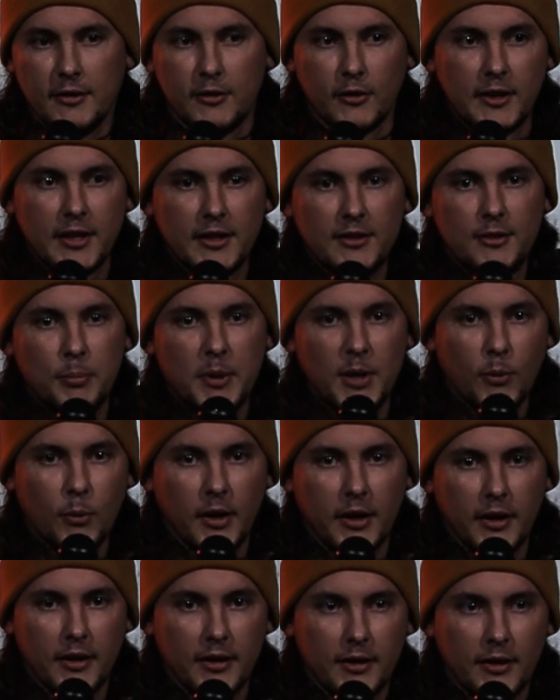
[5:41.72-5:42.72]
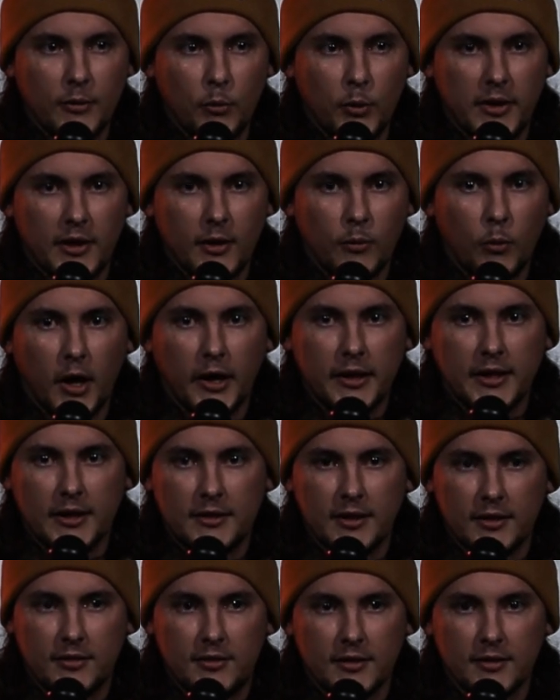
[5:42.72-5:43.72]
There needs to be one within walking
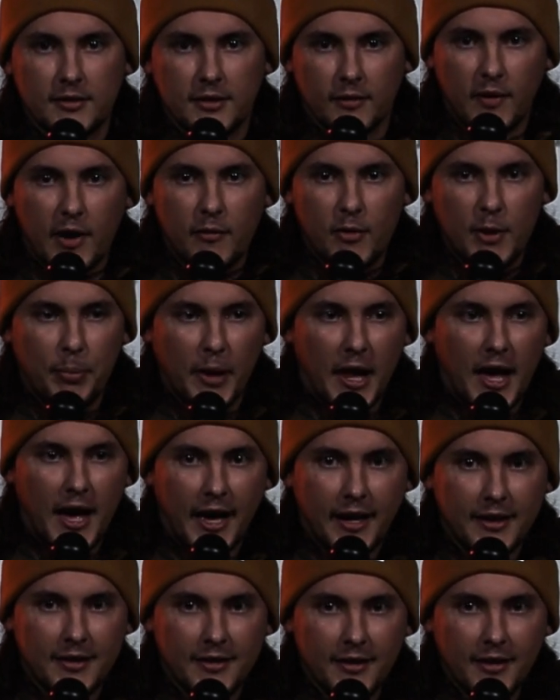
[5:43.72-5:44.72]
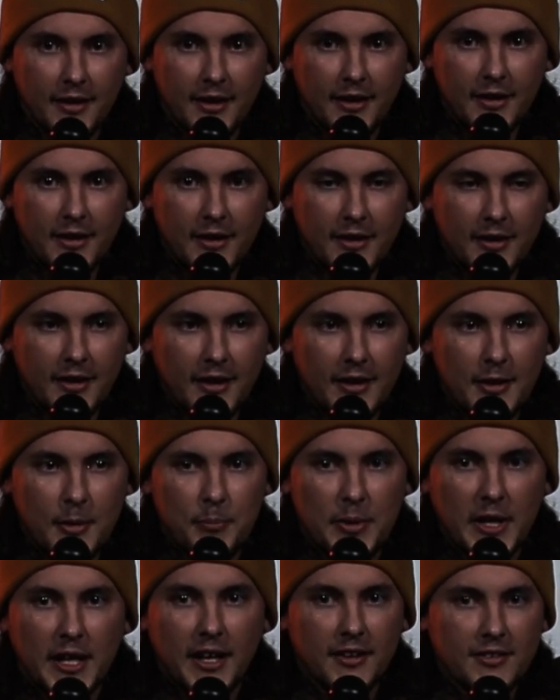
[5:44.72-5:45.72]
distance of every block,
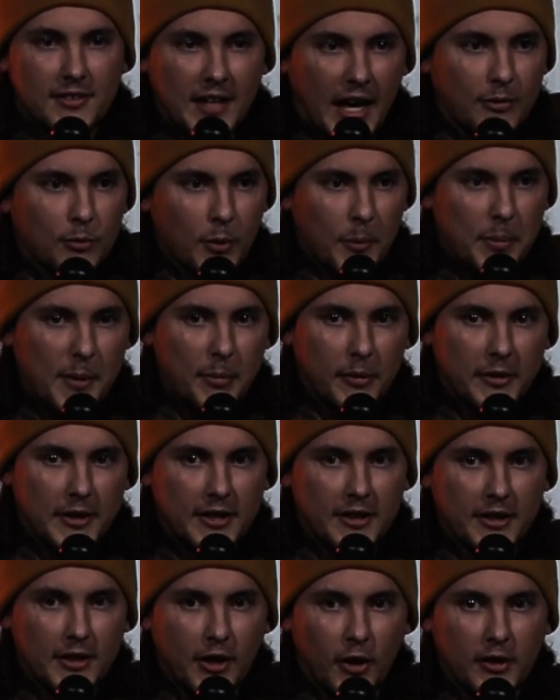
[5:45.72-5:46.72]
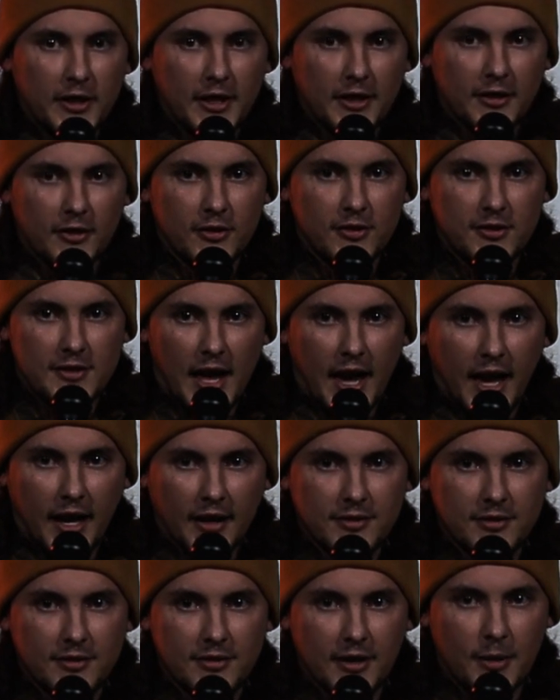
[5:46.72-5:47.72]
because that's where people need to go to get their
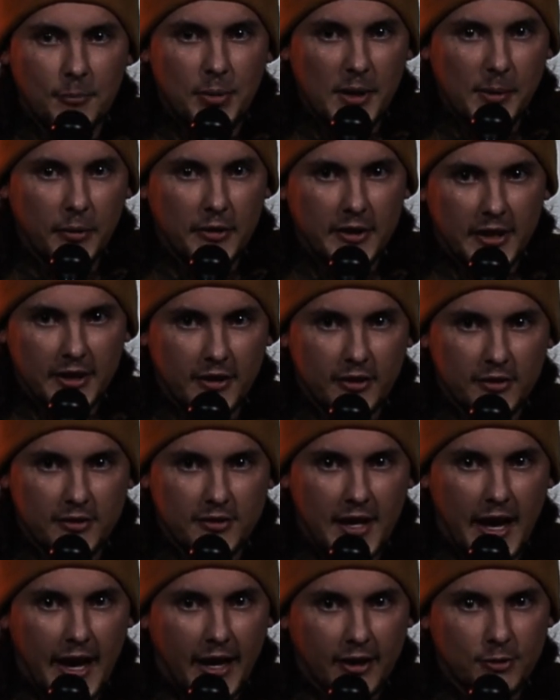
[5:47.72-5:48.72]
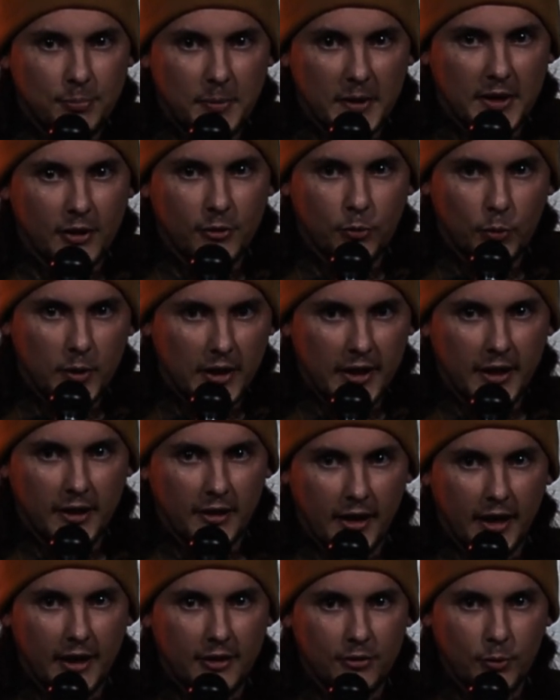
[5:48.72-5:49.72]
snacks, and people need their snacks because we
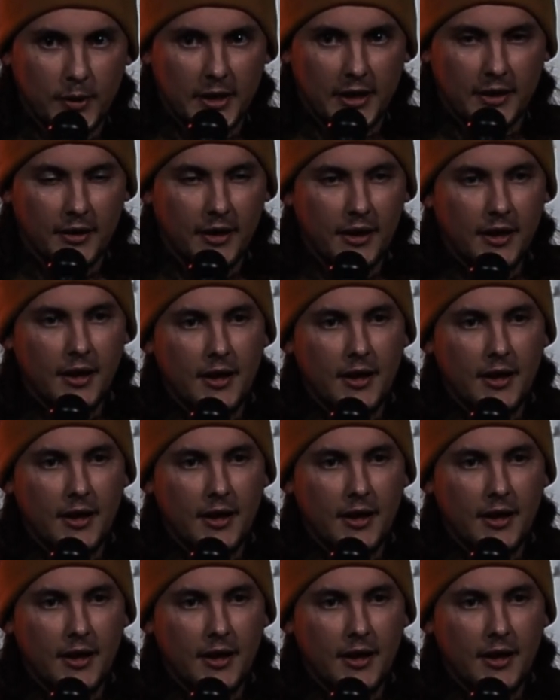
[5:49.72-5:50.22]
legalize weed.